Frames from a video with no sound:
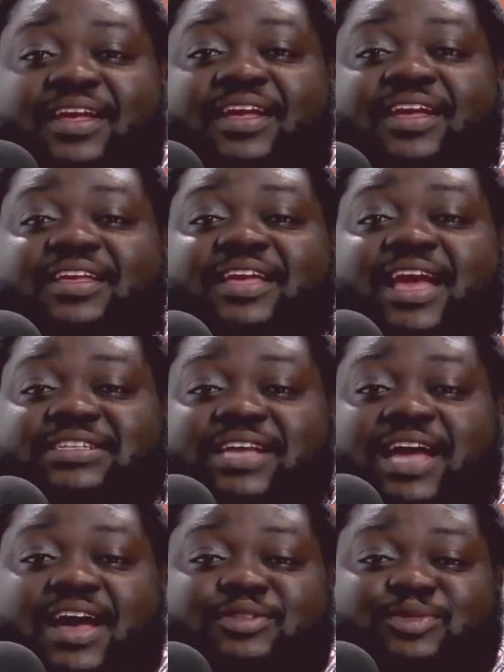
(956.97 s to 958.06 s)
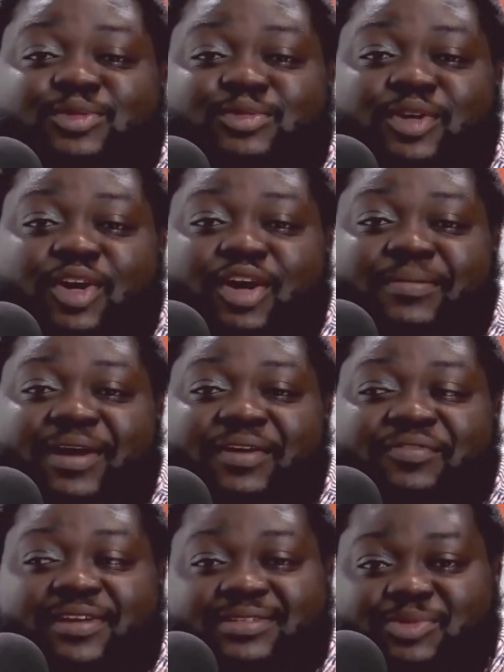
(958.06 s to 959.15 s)
Yeah, shout out to all my
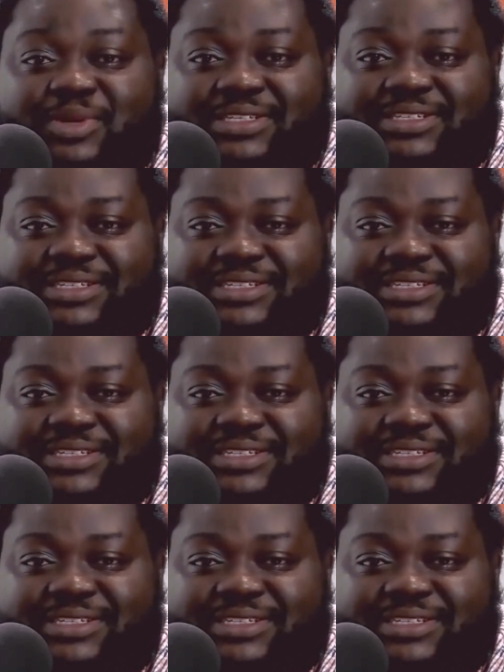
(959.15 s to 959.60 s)
friends watching.